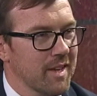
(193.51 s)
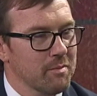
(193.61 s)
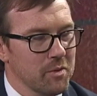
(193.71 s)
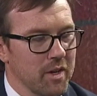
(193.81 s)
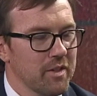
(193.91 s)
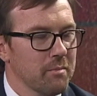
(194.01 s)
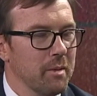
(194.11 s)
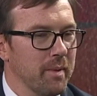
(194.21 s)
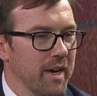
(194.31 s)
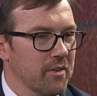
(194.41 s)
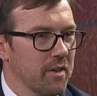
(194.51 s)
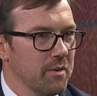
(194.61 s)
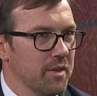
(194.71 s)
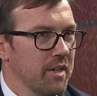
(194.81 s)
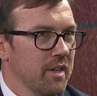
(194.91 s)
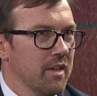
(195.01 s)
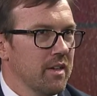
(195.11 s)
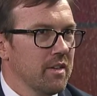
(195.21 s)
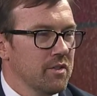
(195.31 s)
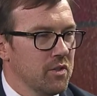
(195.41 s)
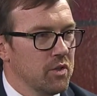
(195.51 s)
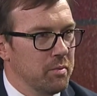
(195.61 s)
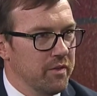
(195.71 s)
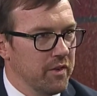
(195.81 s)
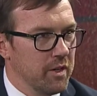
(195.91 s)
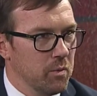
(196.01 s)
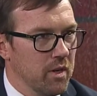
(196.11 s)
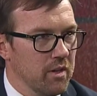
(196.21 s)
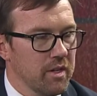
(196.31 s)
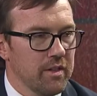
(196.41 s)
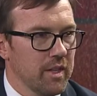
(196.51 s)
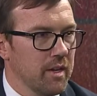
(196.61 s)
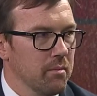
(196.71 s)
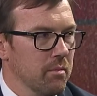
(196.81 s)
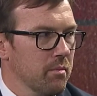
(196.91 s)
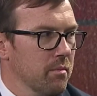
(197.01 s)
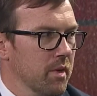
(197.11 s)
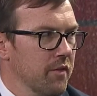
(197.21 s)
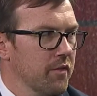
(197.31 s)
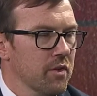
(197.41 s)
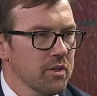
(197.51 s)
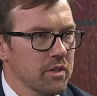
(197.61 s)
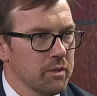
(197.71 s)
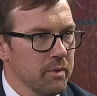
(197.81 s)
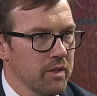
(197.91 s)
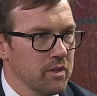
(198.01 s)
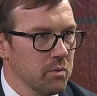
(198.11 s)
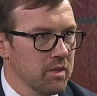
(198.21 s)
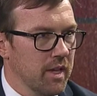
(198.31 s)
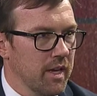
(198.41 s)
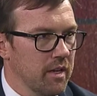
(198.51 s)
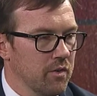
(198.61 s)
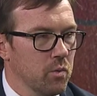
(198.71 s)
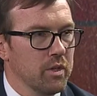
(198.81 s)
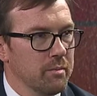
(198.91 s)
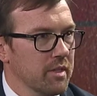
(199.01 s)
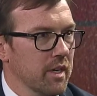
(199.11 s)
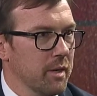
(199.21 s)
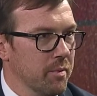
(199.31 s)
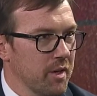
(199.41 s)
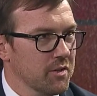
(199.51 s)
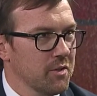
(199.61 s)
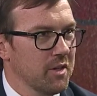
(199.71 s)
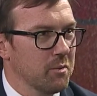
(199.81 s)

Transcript: Absolutely. I think my background suits me very well in that my first experience was that of a Williamson County prosecutor.